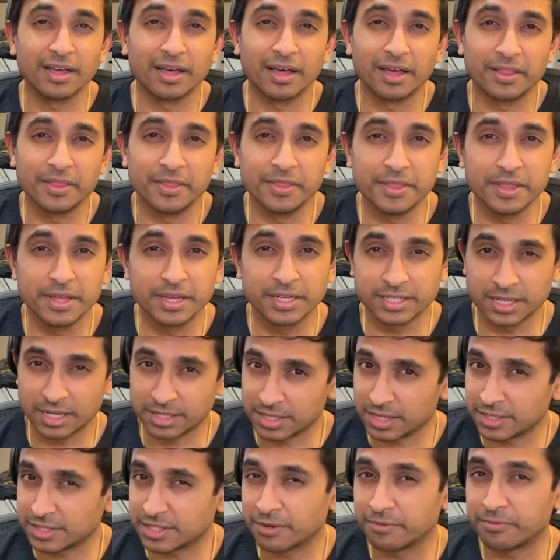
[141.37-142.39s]
These,
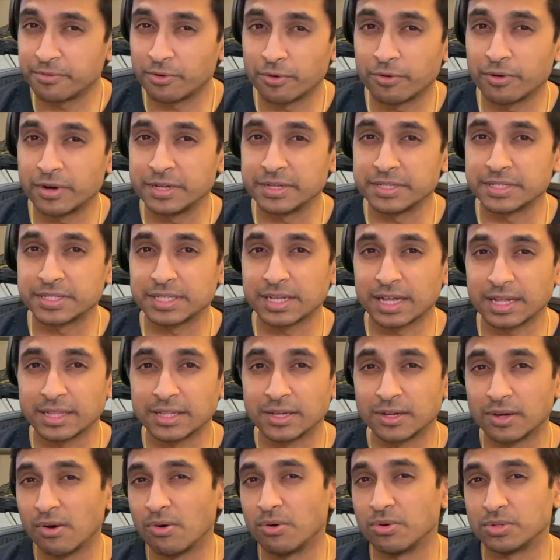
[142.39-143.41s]
as I've already said, the
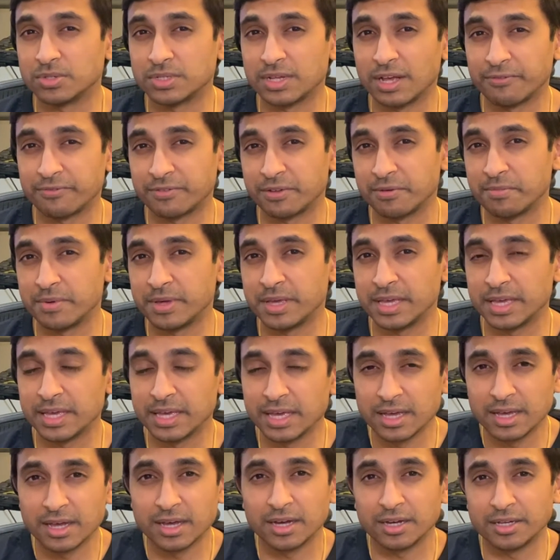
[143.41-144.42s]
goals have to be
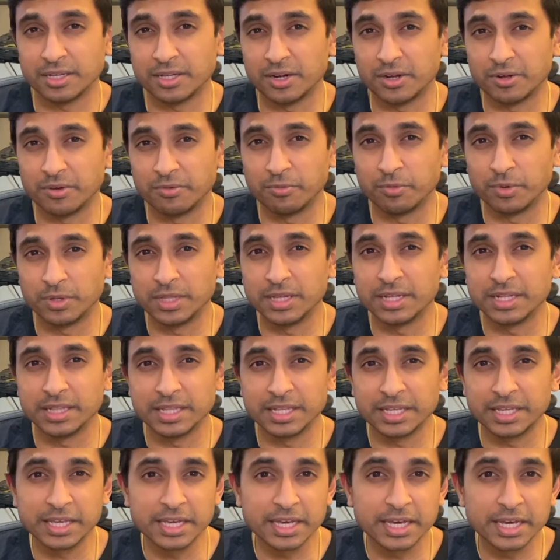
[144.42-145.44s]
within the
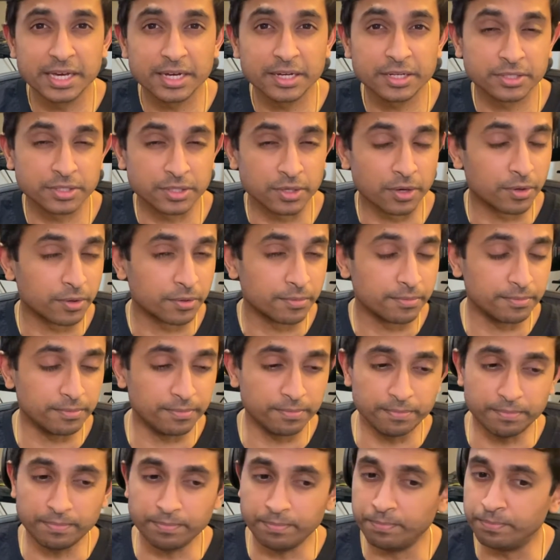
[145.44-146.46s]
year. So
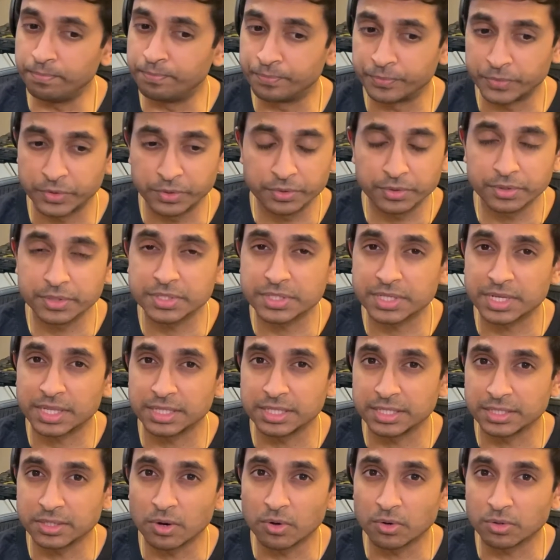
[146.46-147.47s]
you could set
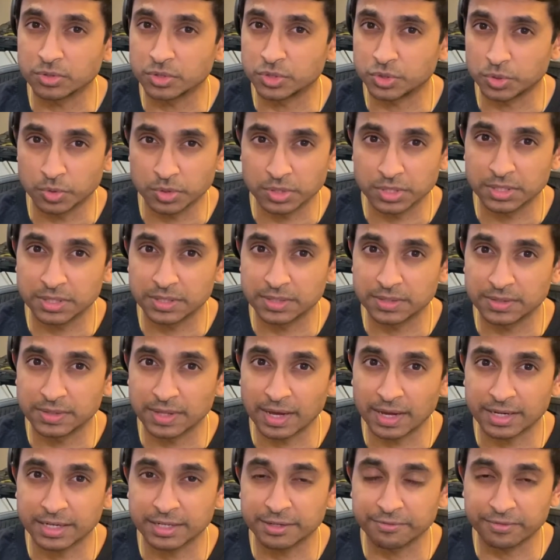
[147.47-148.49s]
these goals shorter than
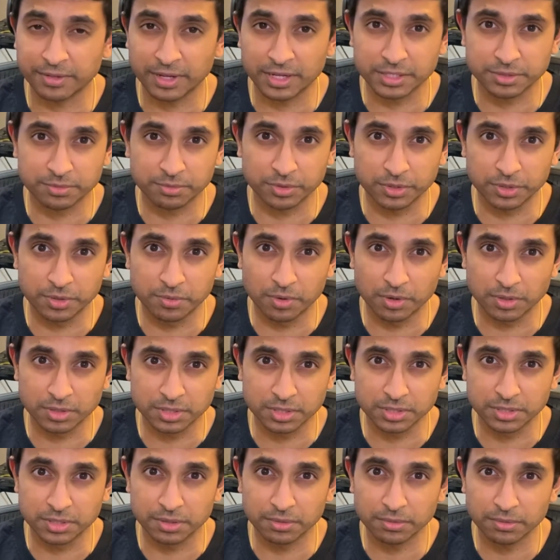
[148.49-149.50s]
that if that's what you want to
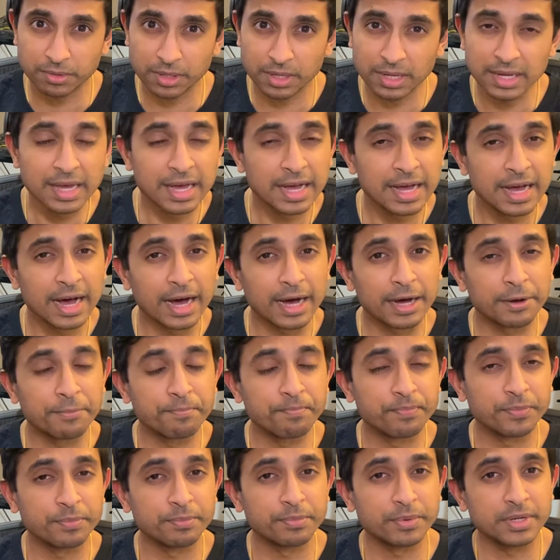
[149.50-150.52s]
do,
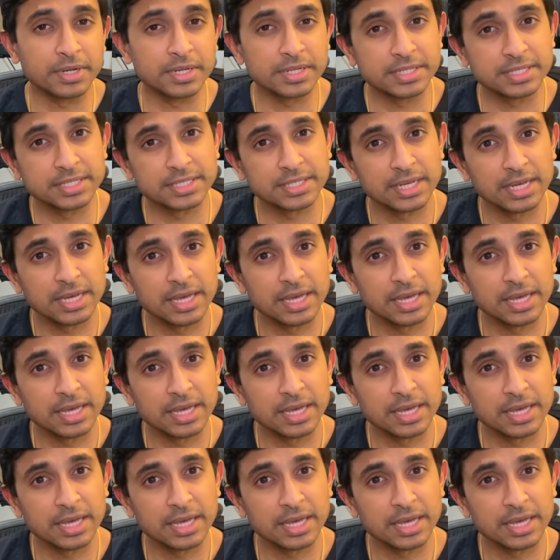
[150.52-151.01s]
but it's